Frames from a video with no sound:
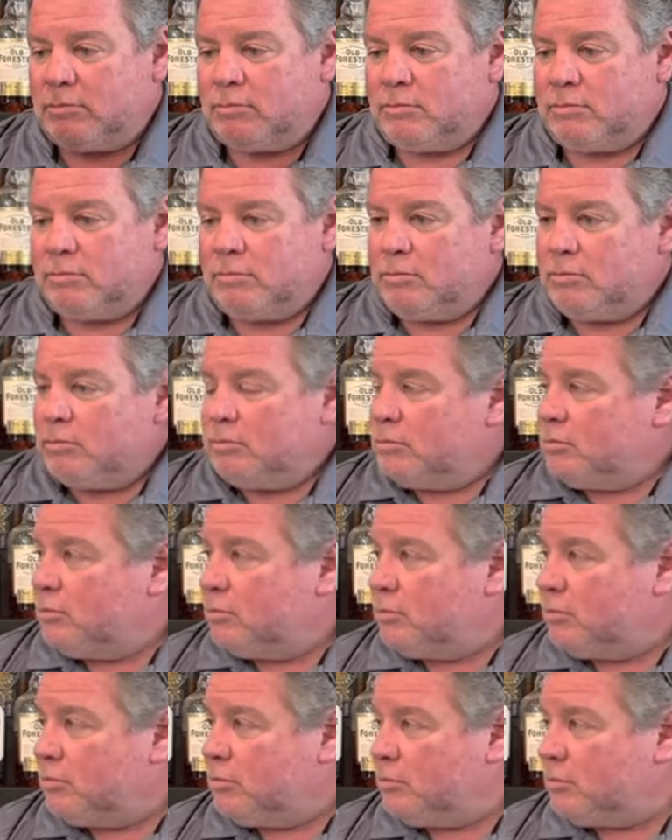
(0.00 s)

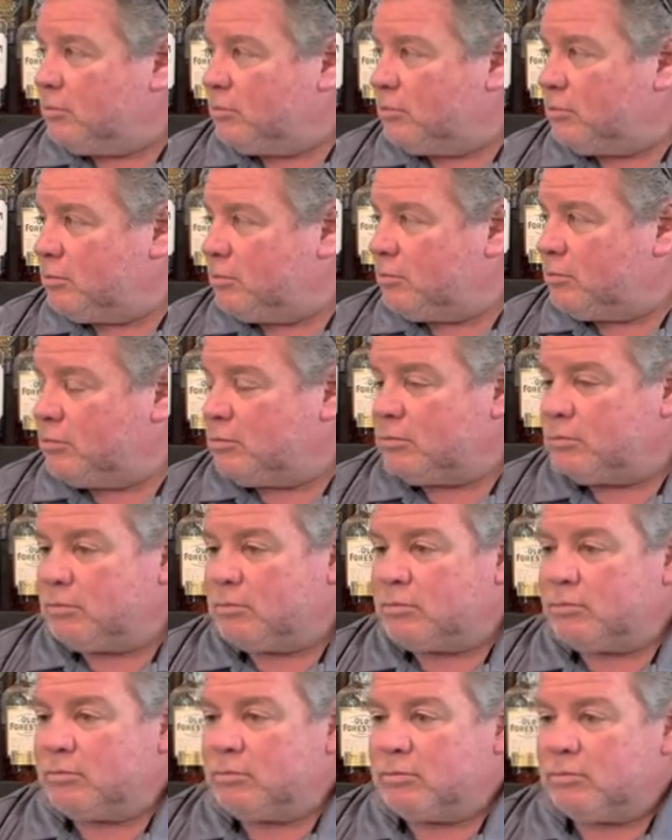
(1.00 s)

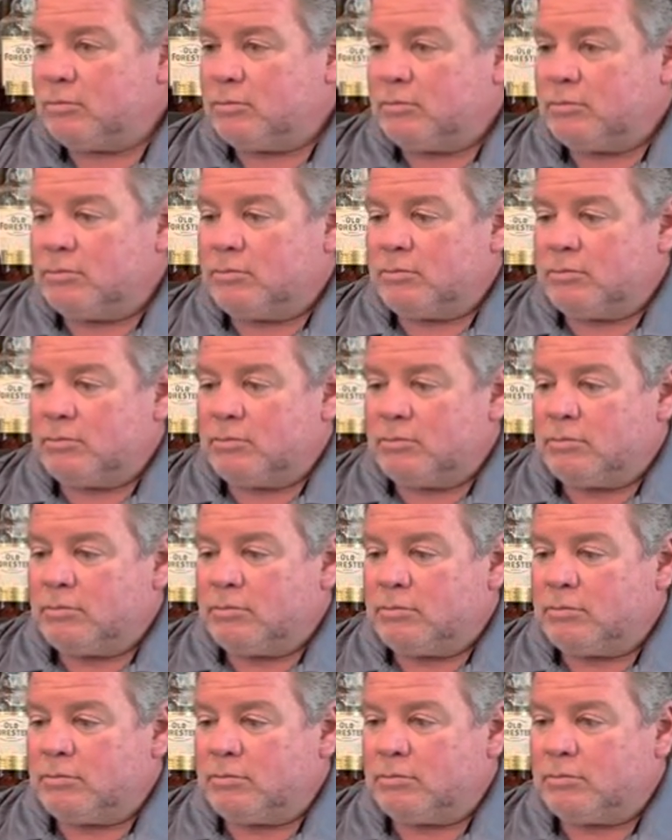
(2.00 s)

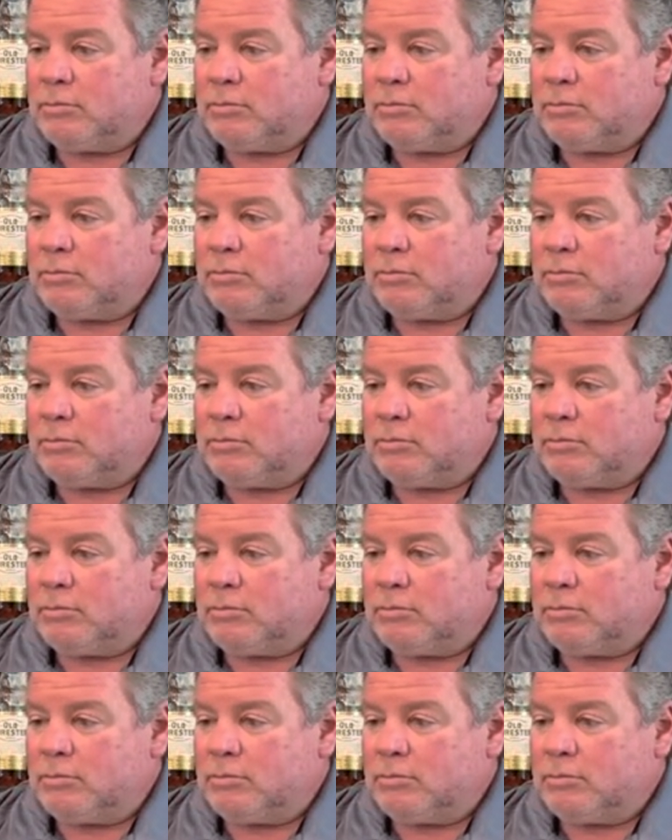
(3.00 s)
The person shown says nothing.